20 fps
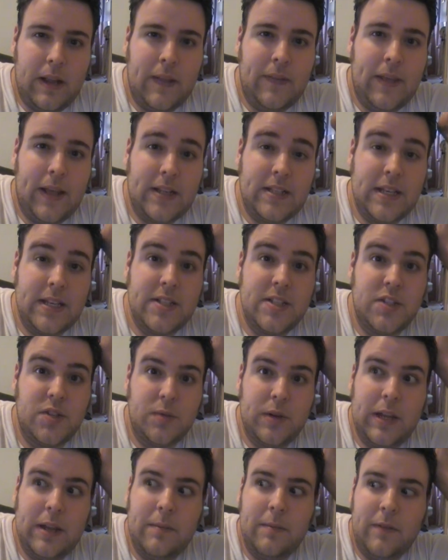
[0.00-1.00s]
And that's his
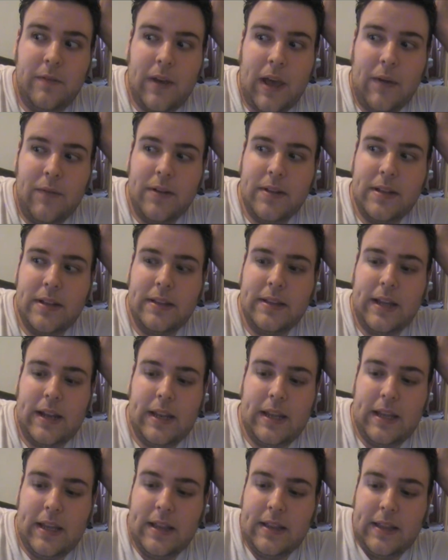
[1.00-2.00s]
dream of everything that he